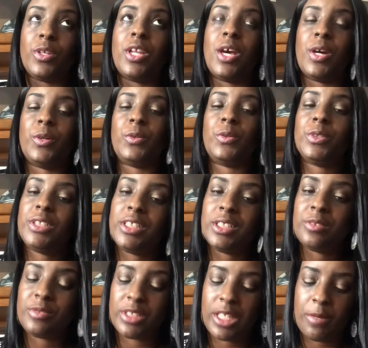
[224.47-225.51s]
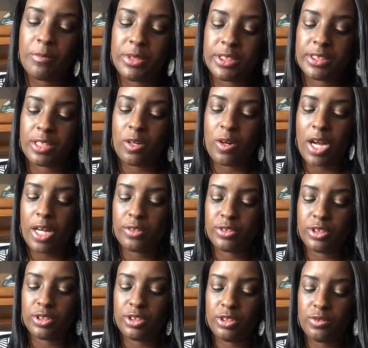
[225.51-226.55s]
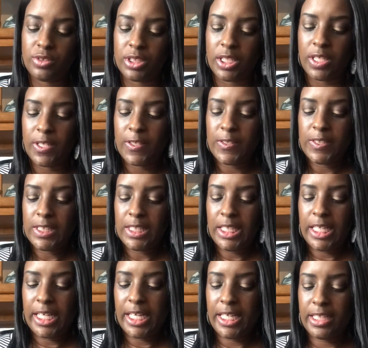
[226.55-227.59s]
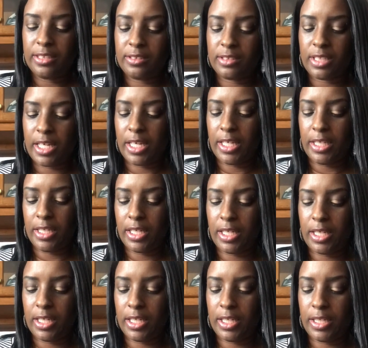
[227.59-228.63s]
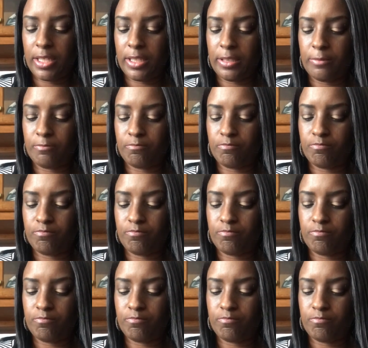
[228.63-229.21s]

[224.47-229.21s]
no, you know what I'm saying, but so I'll just use it as a, I